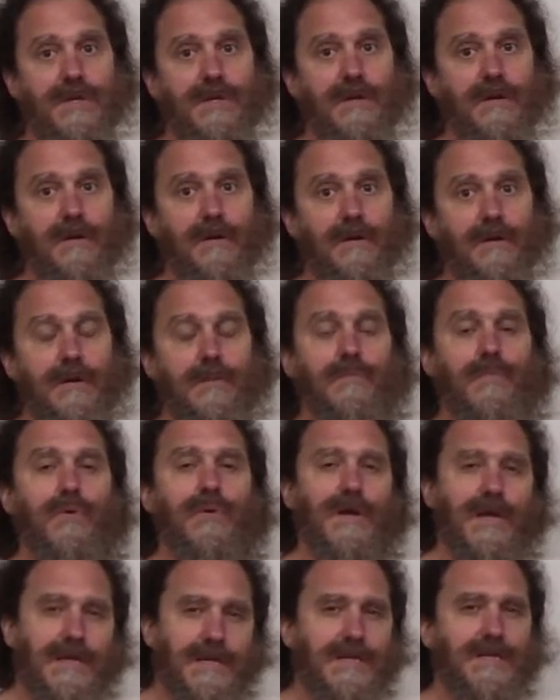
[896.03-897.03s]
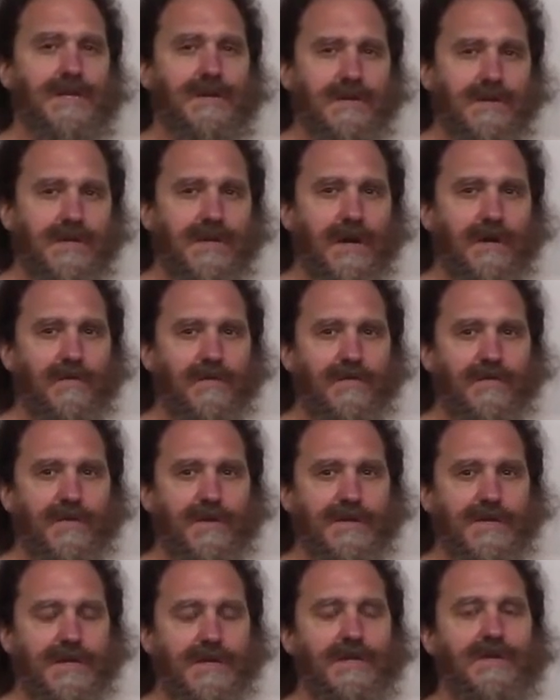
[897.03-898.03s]
here, but we could still solve it for
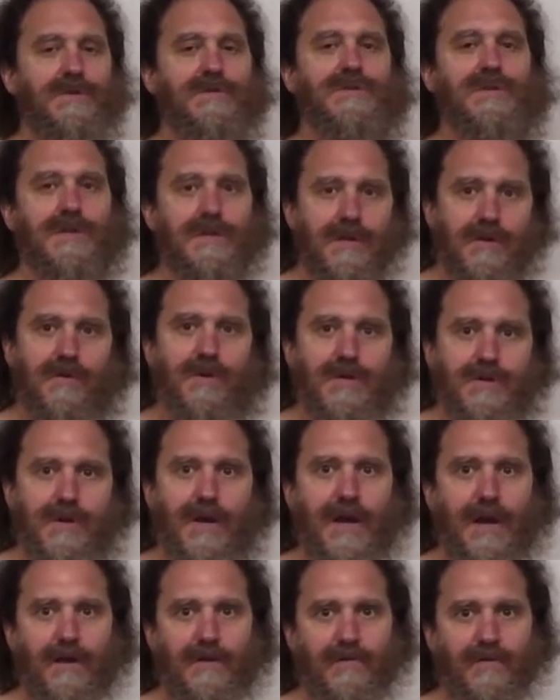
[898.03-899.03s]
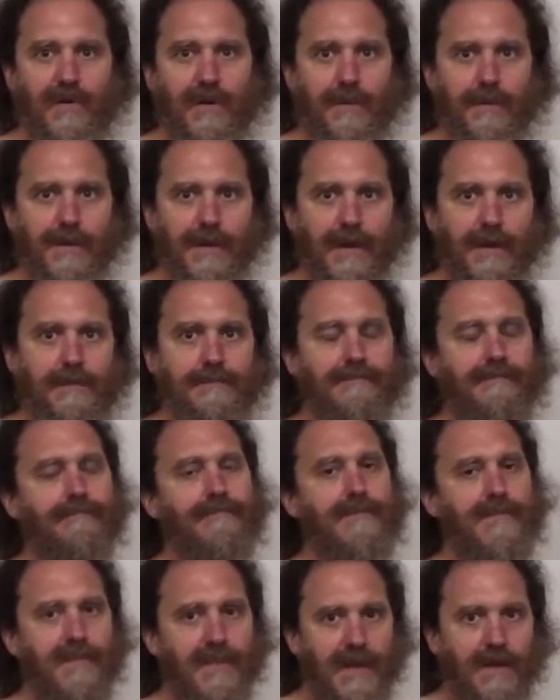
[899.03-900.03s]
t using the quadratic formula,
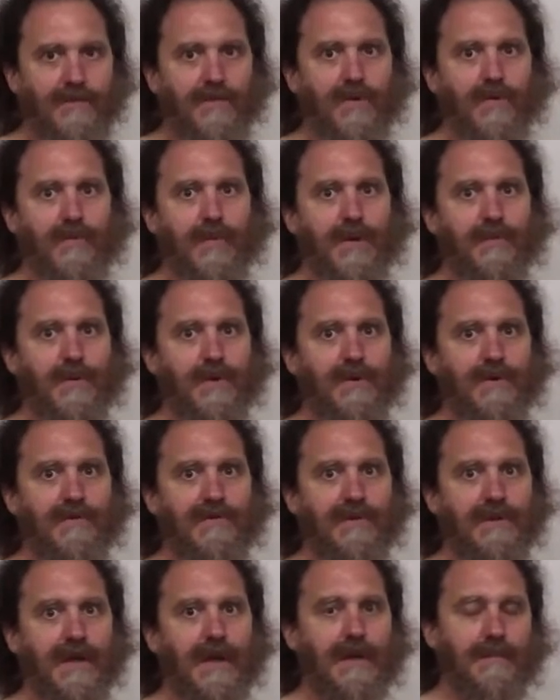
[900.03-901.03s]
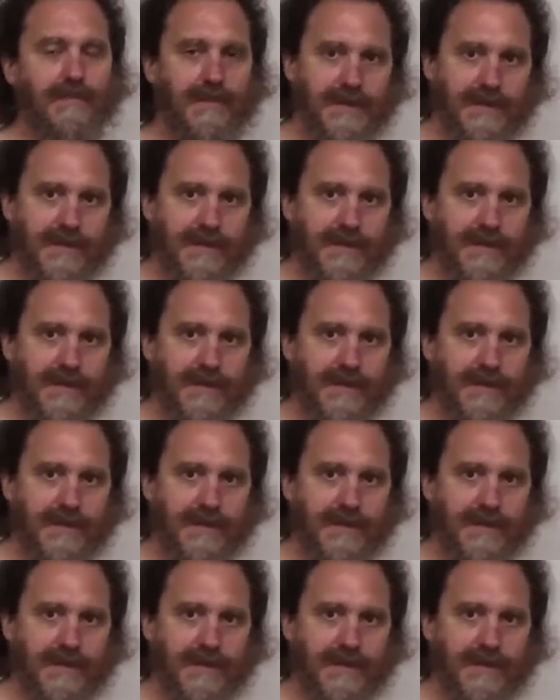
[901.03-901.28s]
if you remember using that. But